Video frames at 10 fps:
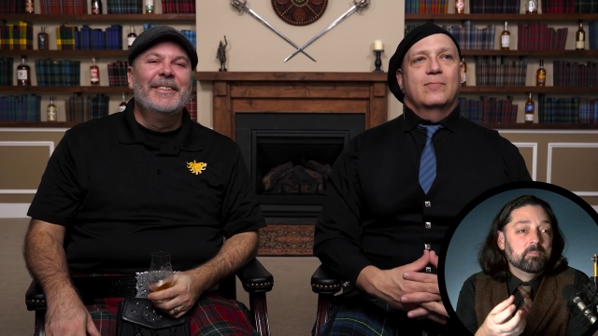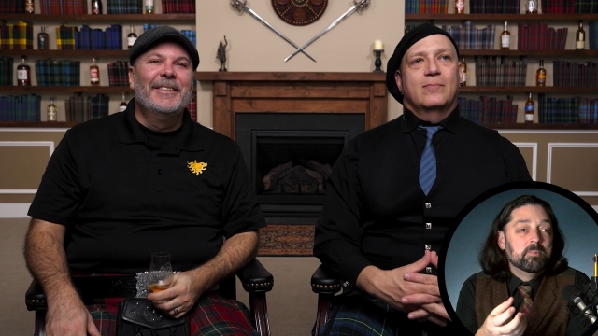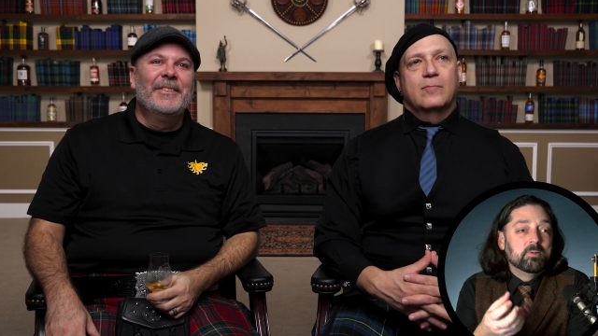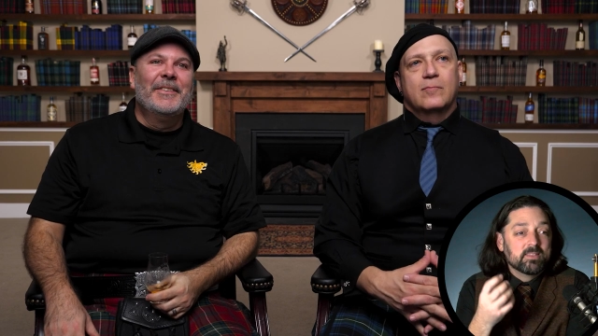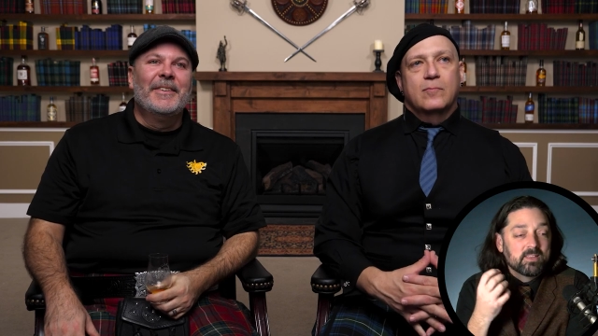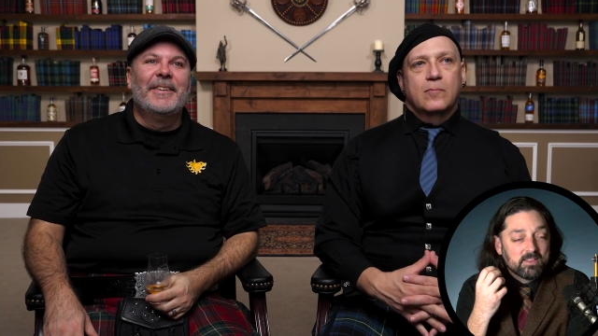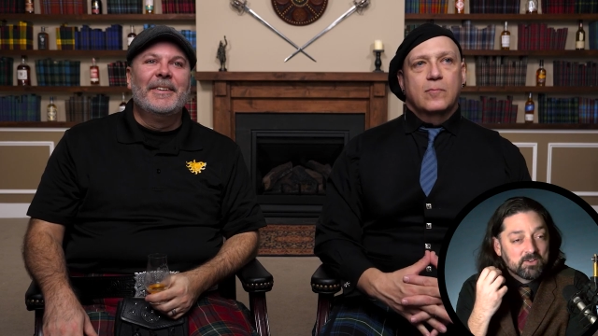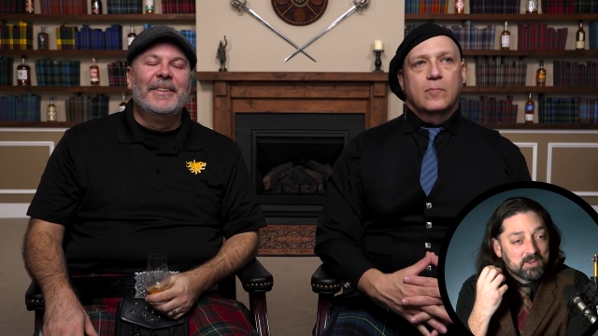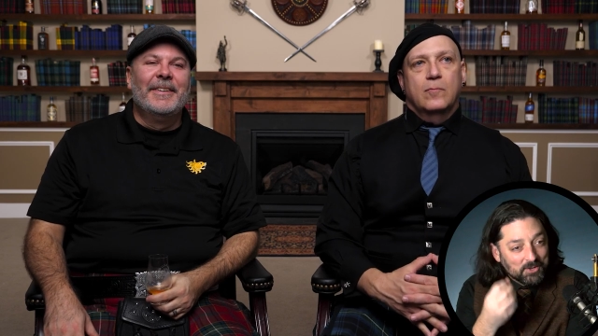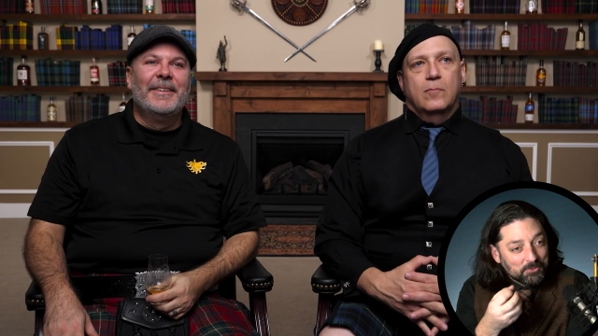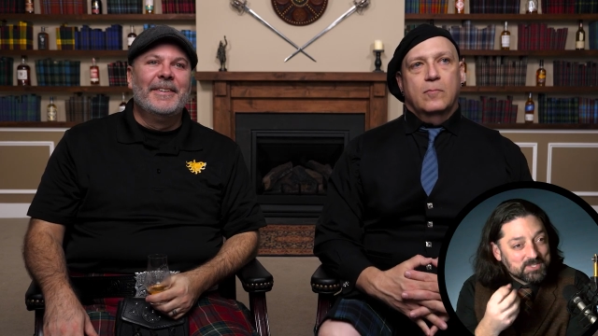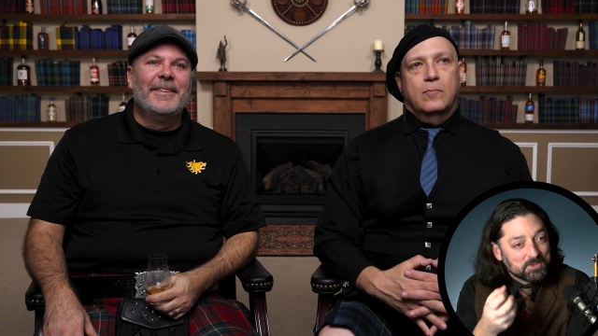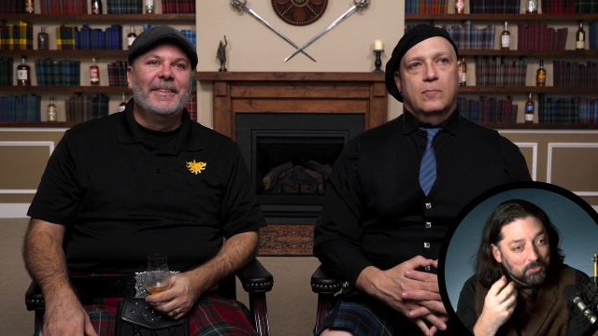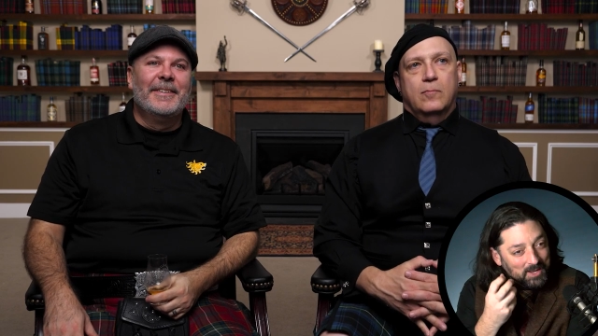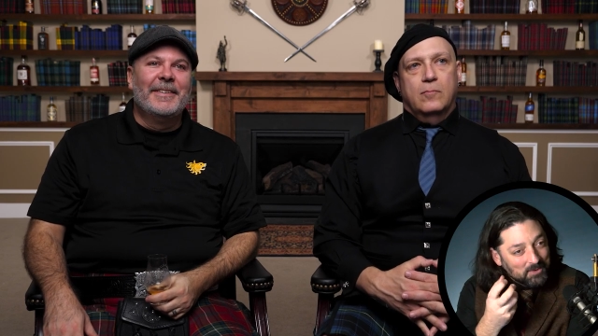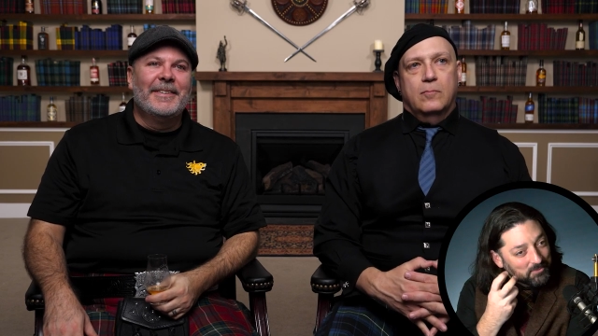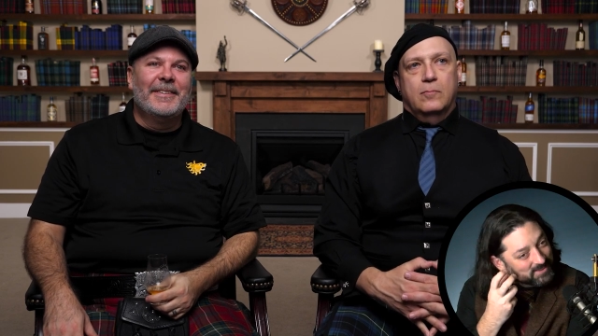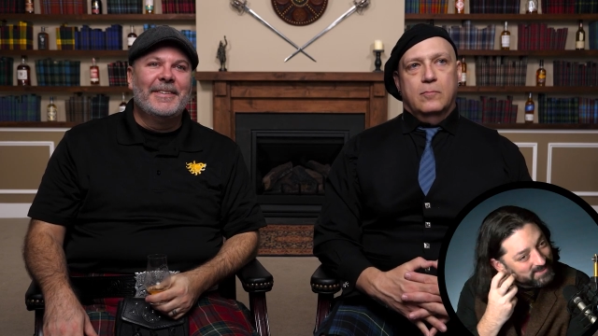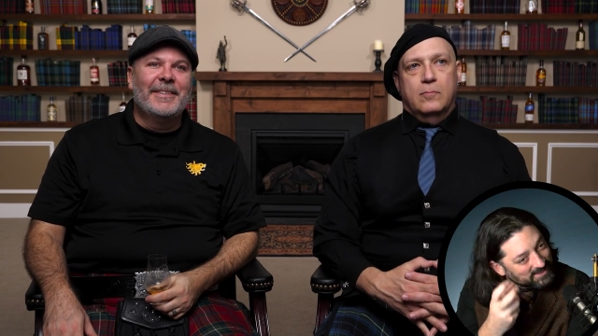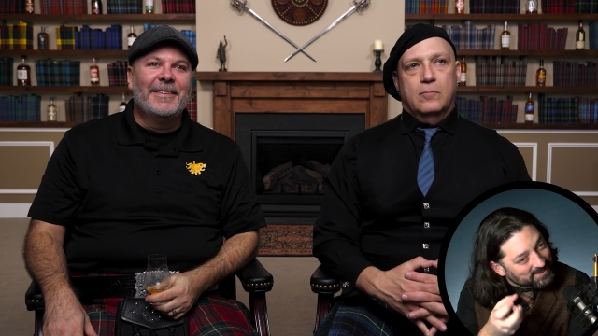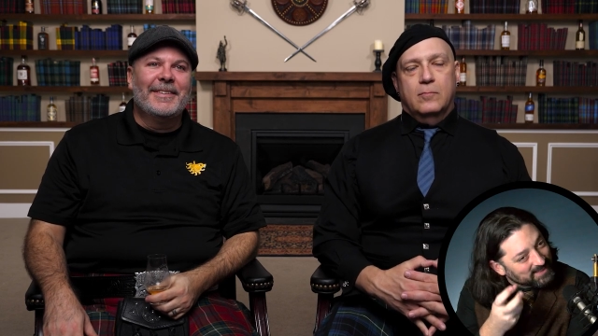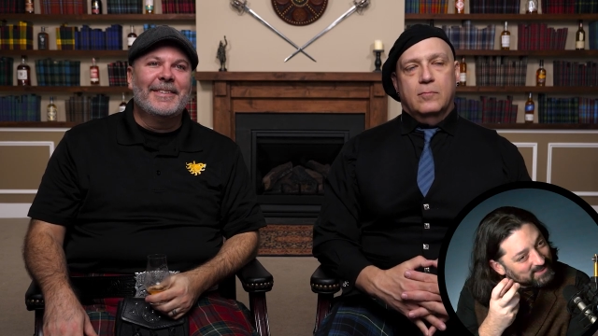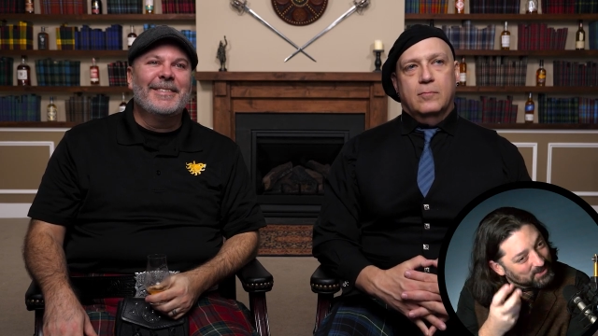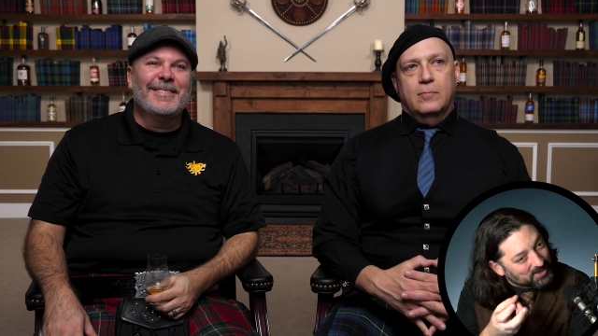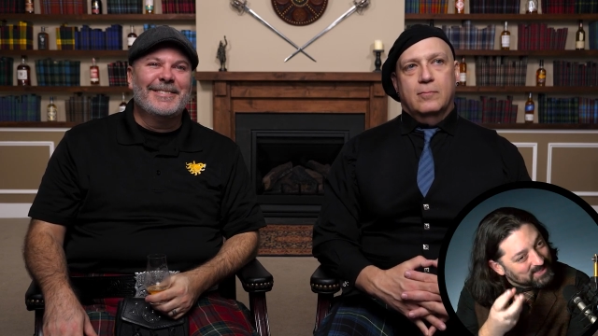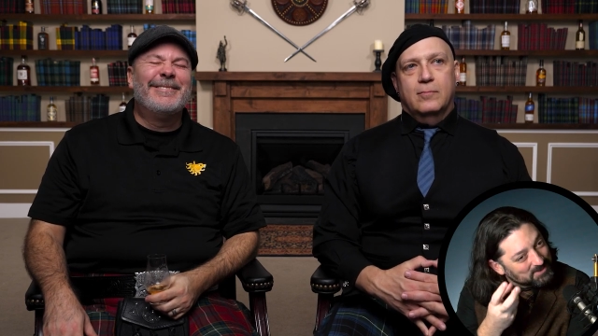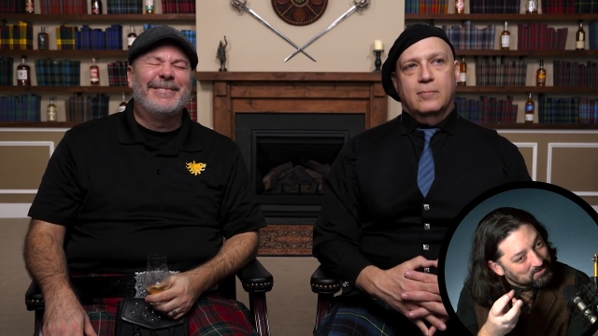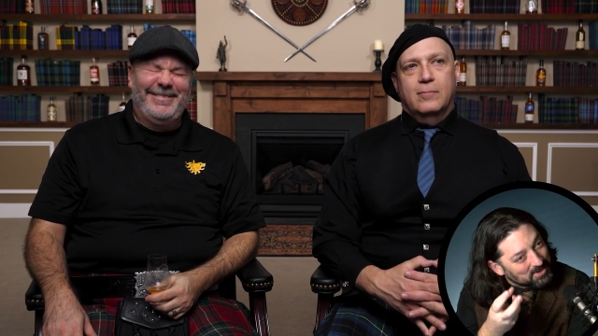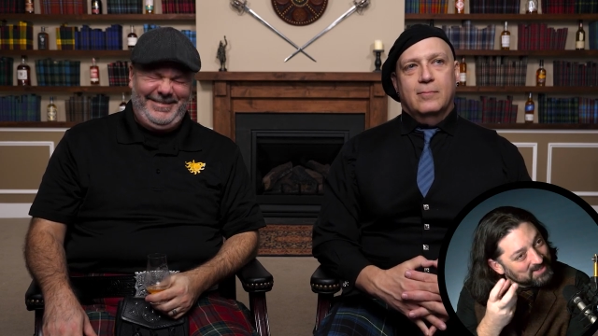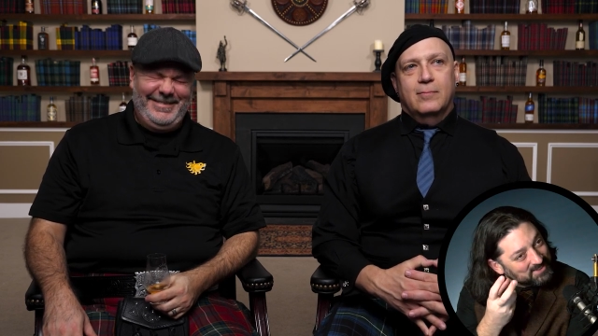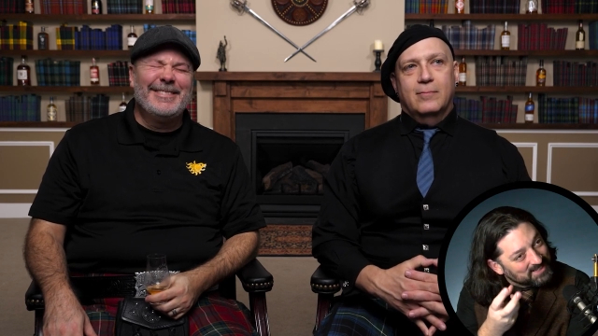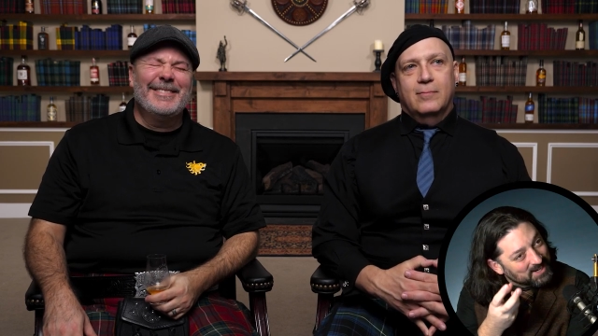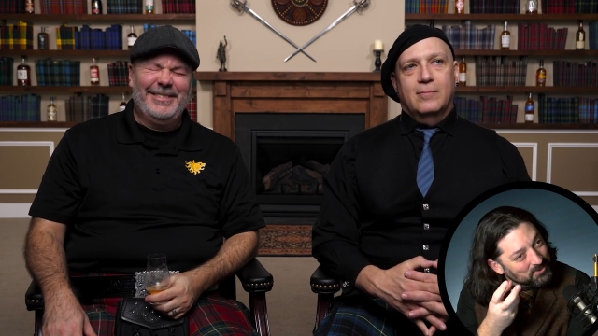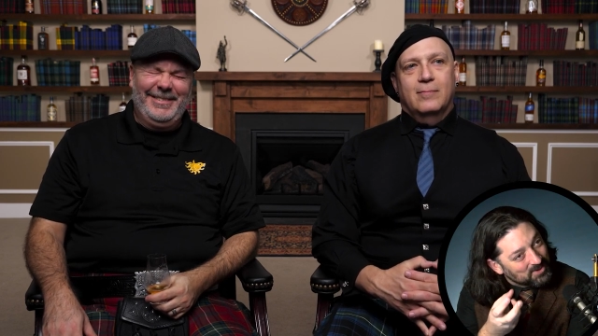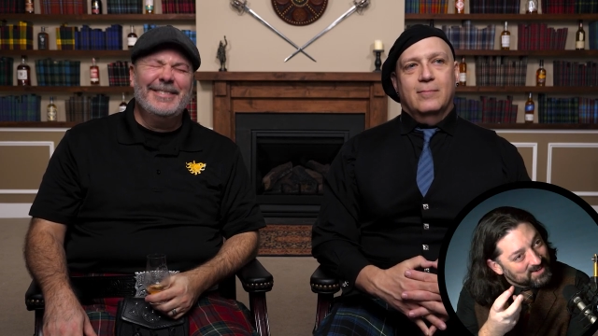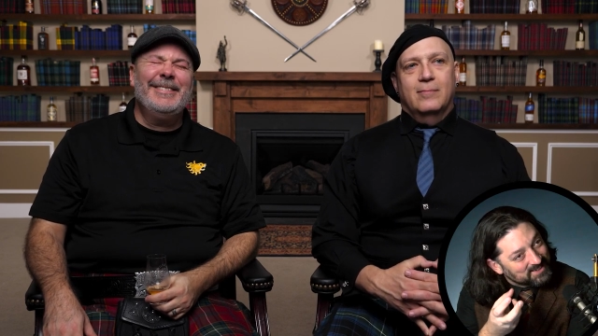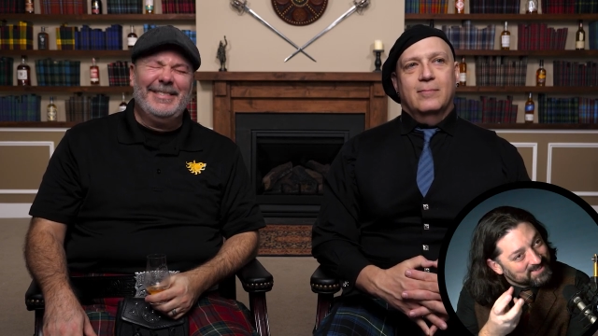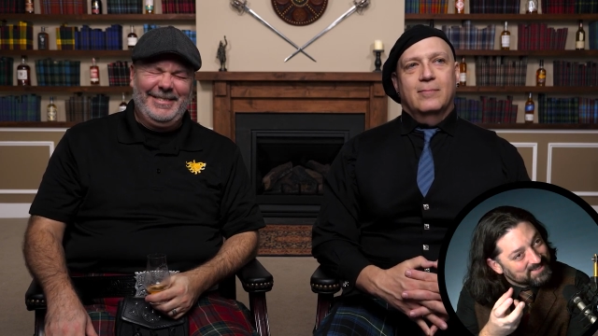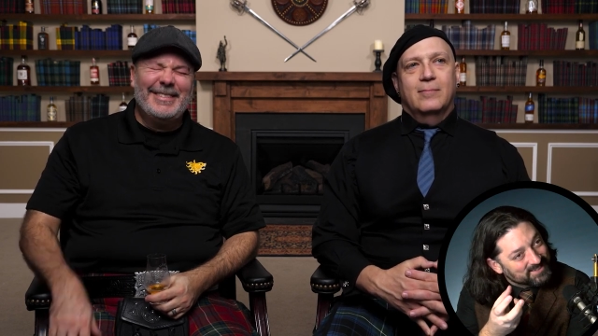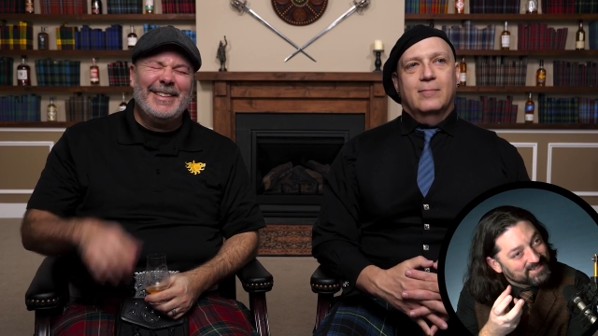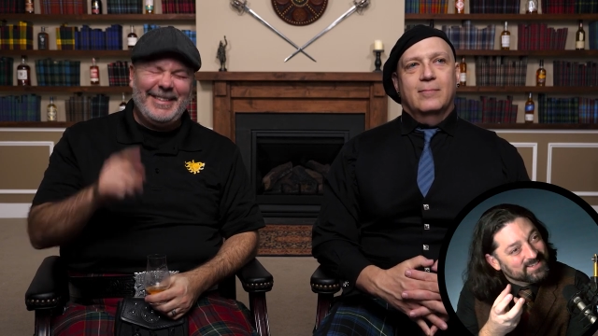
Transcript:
Speaker 1: but they're not always the what I they're not quite the brown that I want.